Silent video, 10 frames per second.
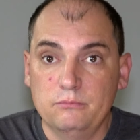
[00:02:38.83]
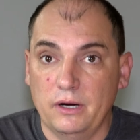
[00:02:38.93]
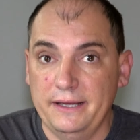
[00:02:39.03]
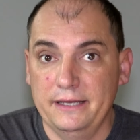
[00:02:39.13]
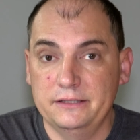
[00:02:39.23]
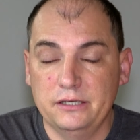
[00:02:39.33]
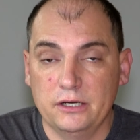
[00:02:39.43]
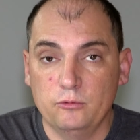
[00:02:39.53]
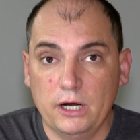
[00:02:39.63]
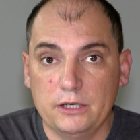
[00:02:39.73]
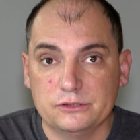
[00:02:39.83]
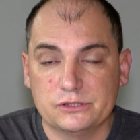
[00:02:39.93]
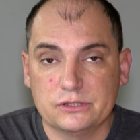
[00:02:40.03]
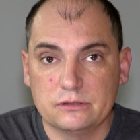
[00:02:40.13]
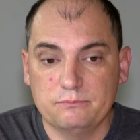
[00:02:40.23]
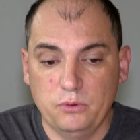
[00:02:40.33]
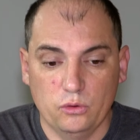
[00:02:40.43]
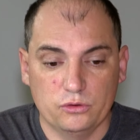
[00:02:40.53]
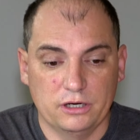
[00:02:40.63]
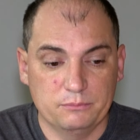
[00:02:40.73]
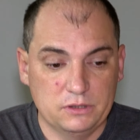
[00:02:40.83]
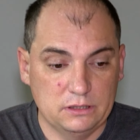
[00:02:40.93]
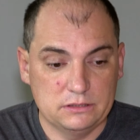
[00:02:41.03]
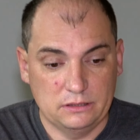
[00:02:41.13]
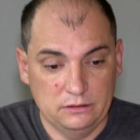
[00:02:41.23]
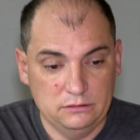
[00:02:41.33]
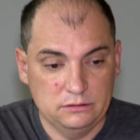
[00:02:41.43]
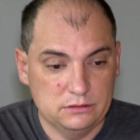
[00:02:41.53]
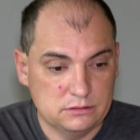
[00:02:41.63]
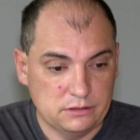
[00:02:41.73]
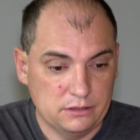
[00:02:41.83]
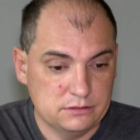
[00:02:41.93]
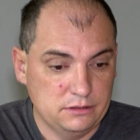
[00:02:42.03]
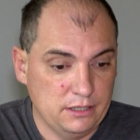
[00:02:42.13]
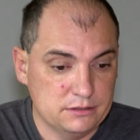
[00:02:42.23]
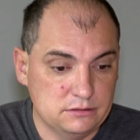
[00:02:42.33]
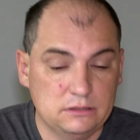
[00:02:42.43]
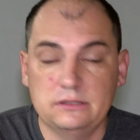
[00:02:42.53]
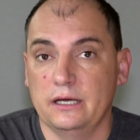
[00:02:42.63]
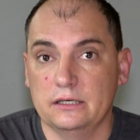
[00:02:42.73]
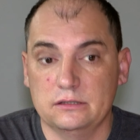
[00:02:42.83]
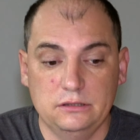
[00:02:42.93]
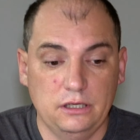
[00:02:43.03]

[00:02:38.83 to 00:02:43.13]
my antivirus program kicks in and it says it has detected